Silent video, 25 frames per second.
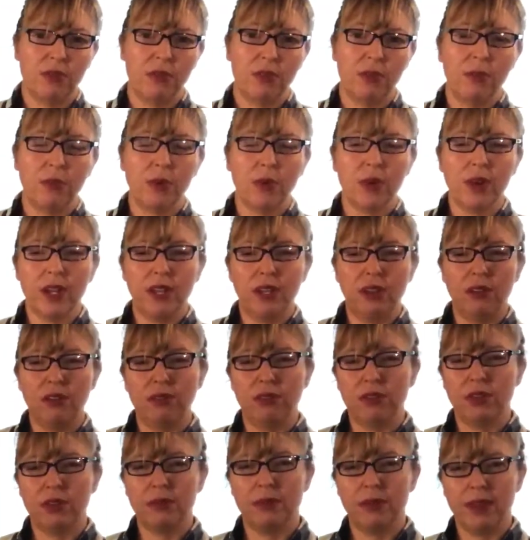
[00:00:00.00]
The more I
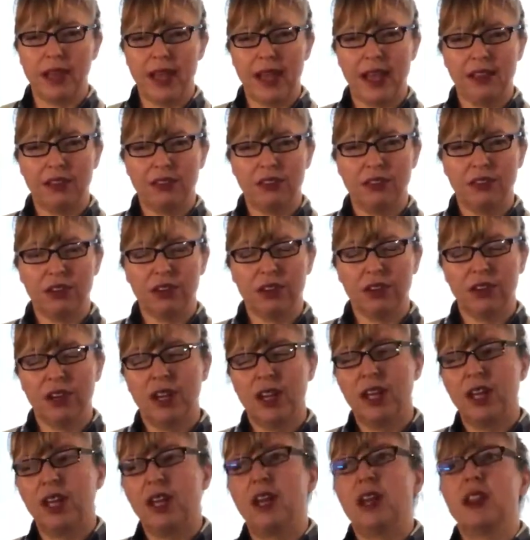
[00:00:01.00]
use the blaster,
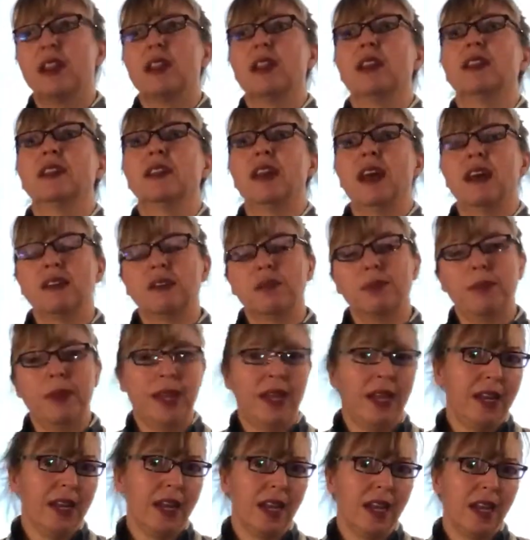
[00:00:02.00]
the less
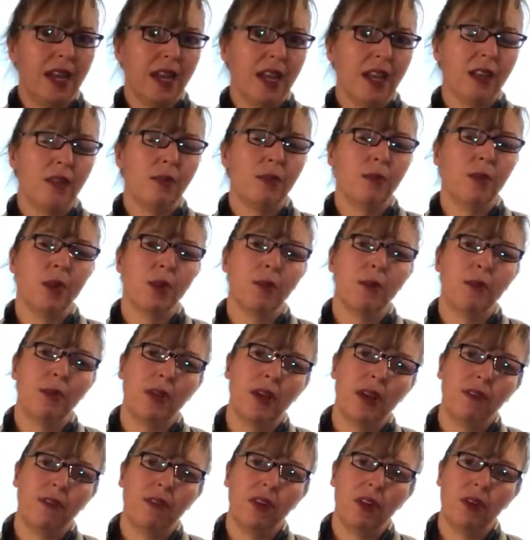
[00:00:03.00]
pain I get and the more
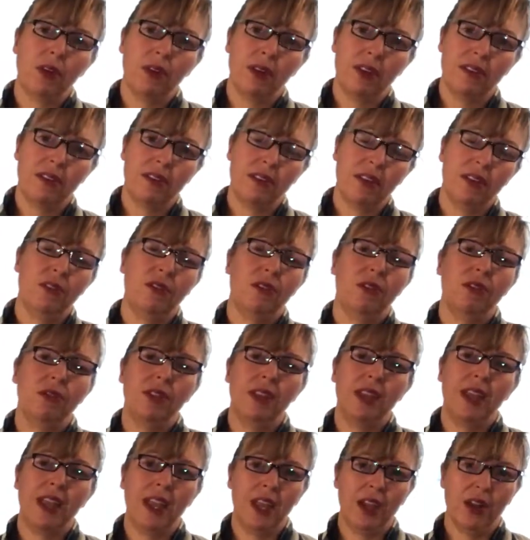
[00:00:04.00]
blood flow gets into
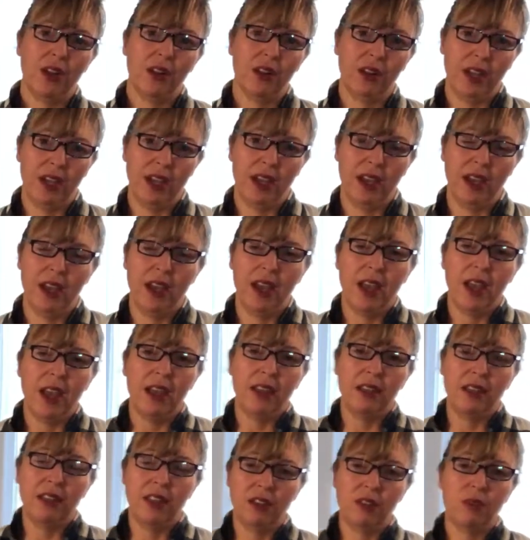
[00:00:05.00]
the area.
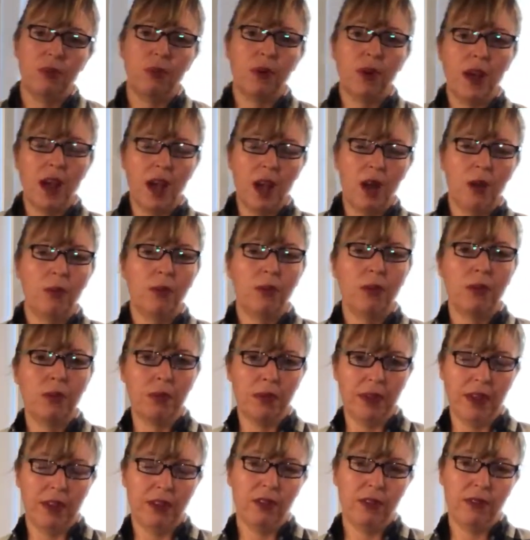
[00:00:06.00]
This will help with
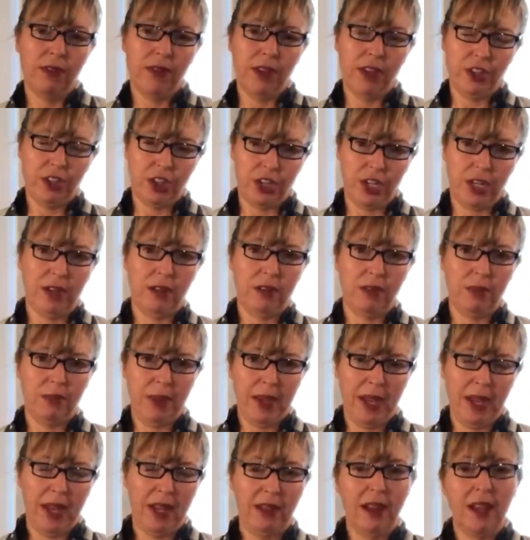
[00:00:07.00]
plantar fasciitis
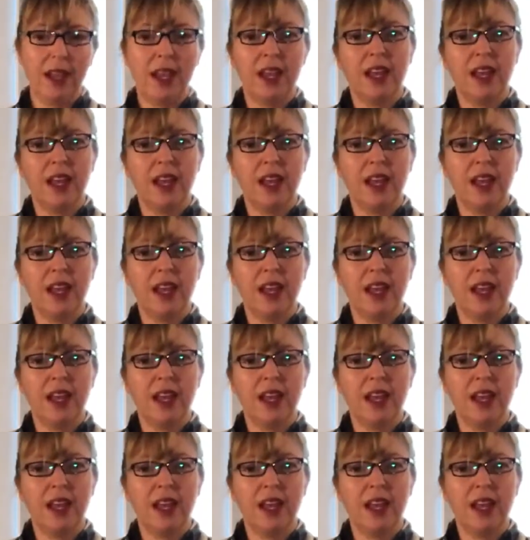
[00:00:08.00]
pain.